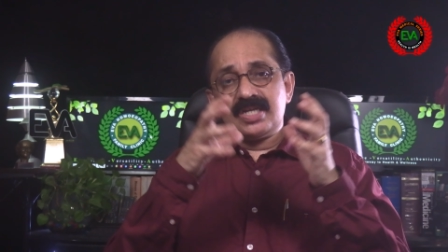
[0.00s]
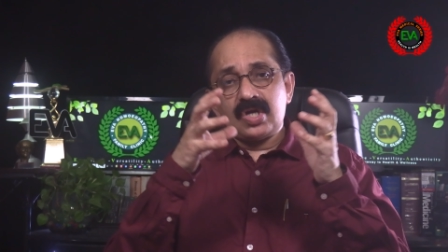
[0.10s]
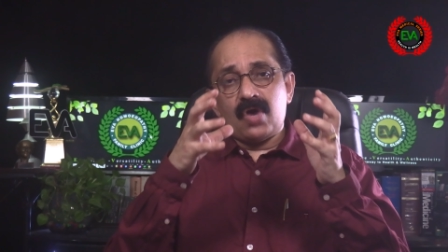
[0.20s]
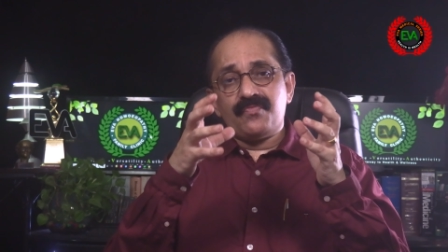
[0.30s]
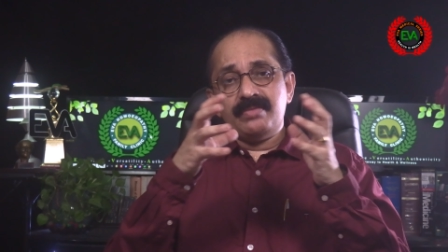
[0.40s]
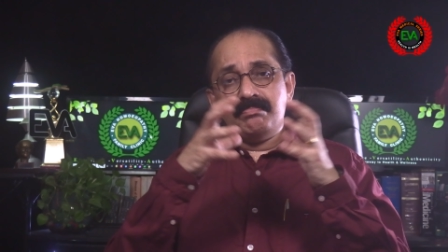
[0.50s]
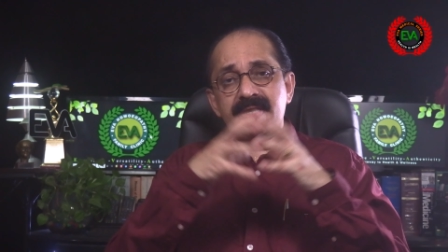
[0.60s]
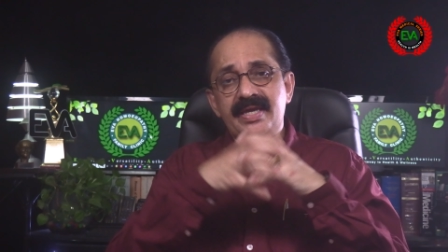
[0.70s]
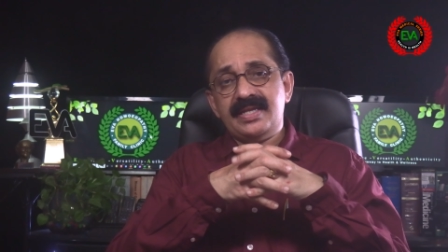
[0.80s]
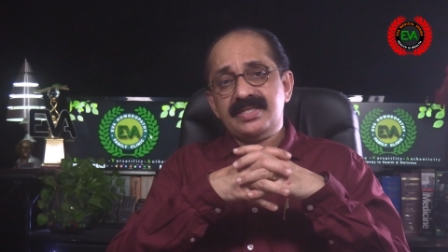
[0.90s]
coffee
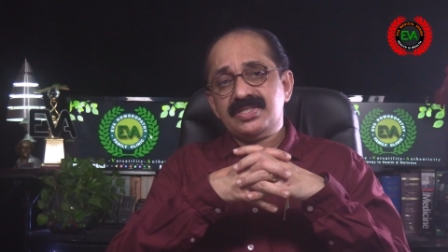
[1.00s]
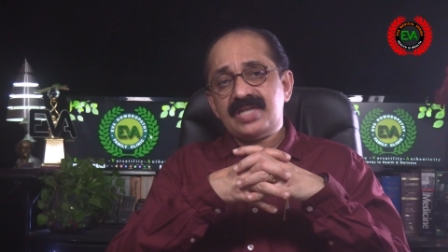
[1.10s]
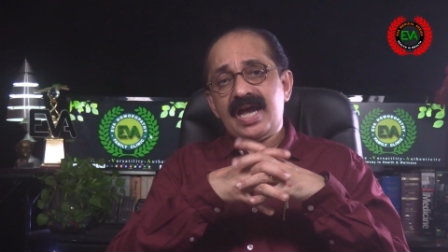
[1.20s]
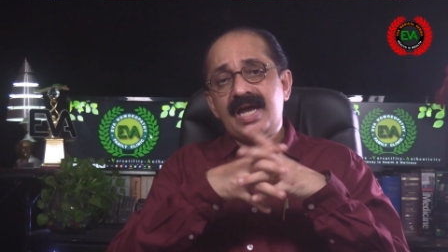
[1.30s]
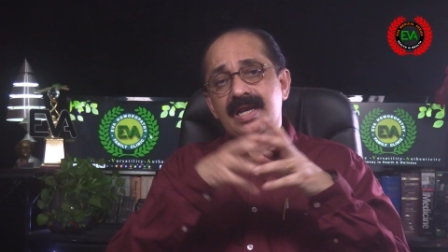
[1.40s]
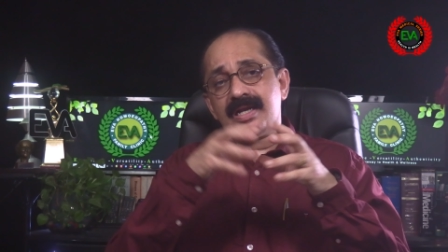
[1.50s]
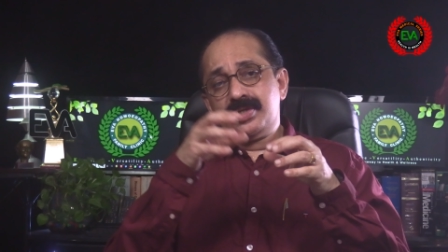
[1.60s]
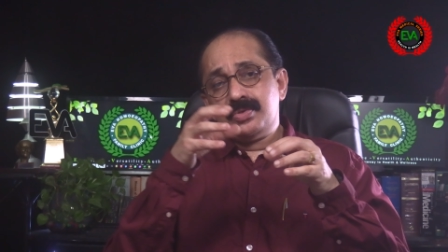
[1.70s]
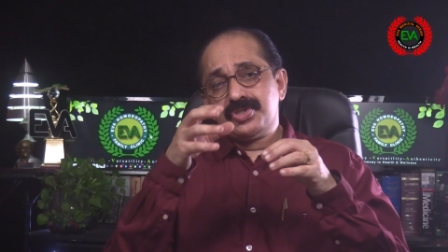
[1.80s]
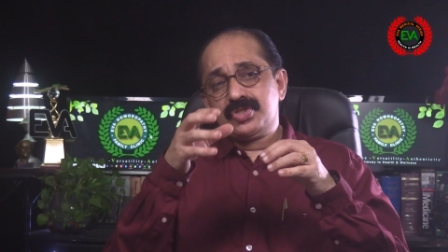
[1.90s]
beans and
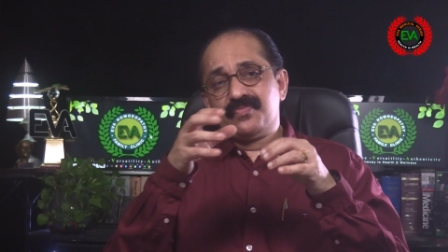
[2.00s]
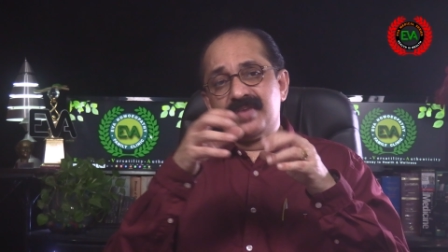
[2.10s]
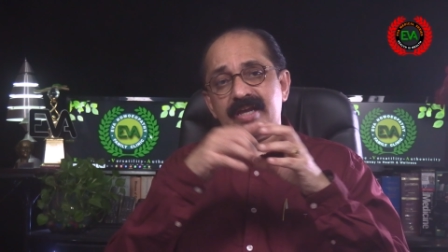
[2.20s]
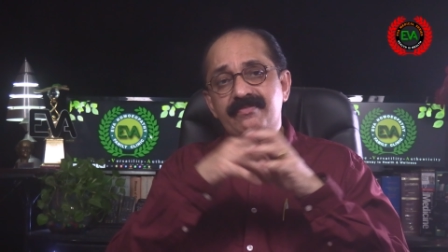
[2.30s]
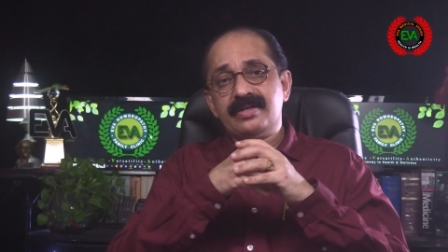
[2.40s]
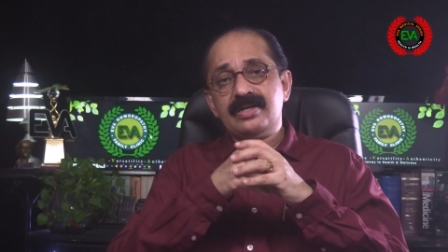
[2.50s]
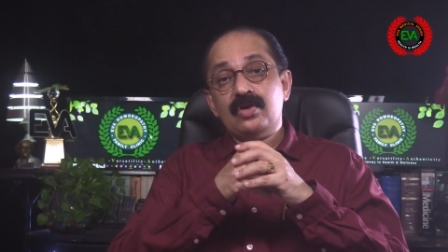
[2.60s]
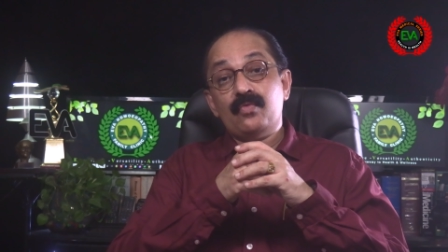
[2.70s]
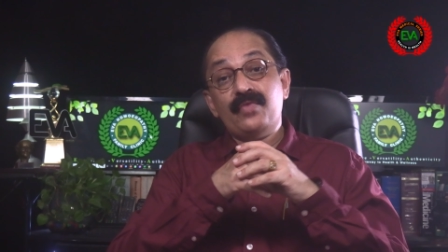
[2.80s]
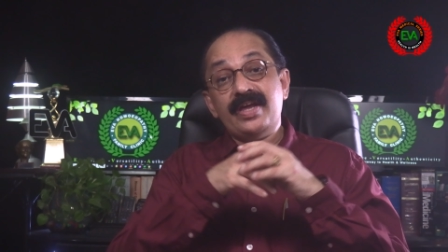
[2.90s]
used to flavor
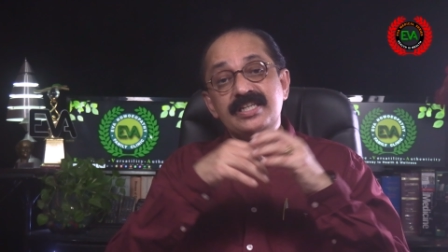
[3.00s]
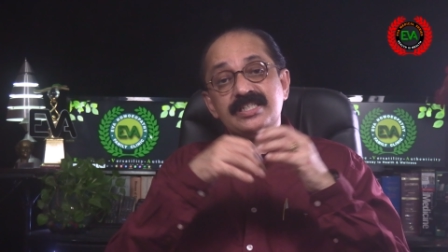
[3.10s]
various